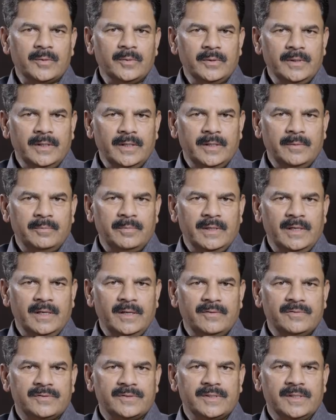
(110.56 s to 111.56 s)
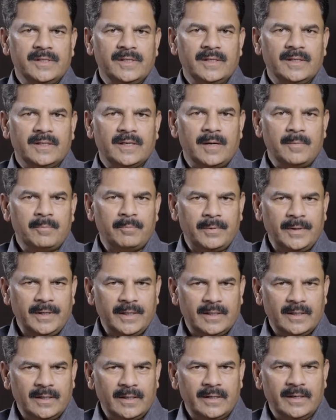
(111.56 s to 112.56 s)
truly believes in
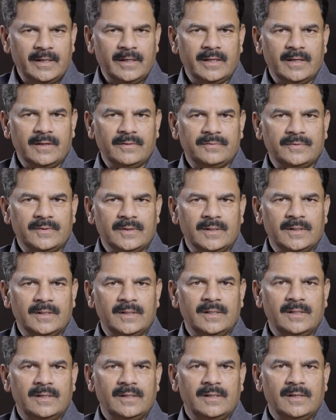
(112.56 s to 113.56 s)
complete learning of all